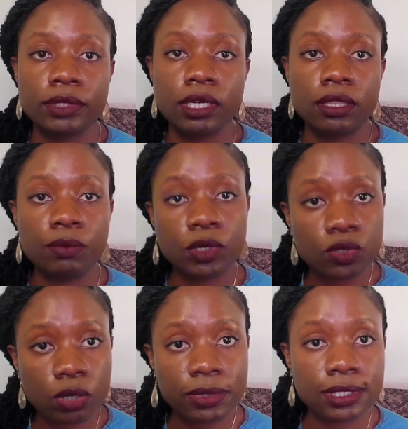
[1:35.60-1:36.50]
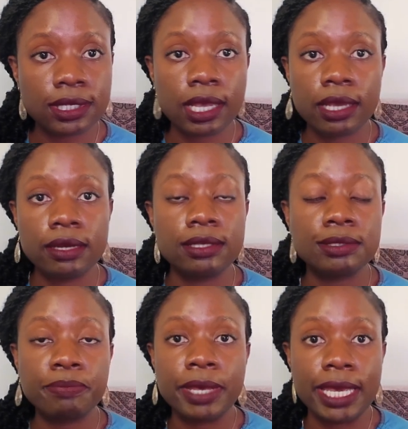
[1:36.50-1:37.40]
The most common sign is
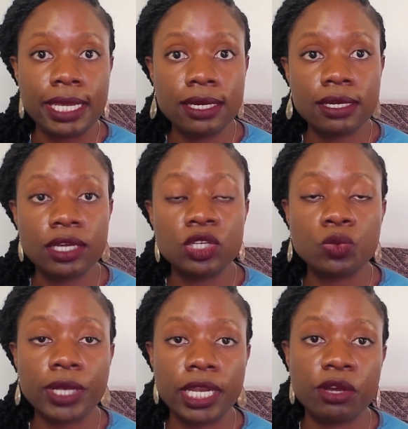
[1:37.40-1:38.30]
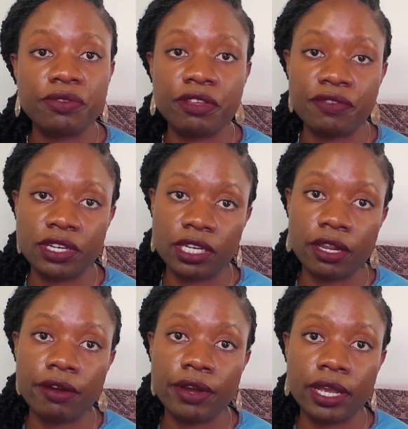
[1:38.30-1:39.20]
pain and swelling of the affected
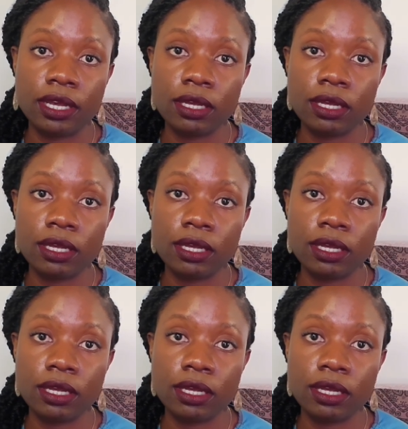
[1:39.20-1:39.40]
area.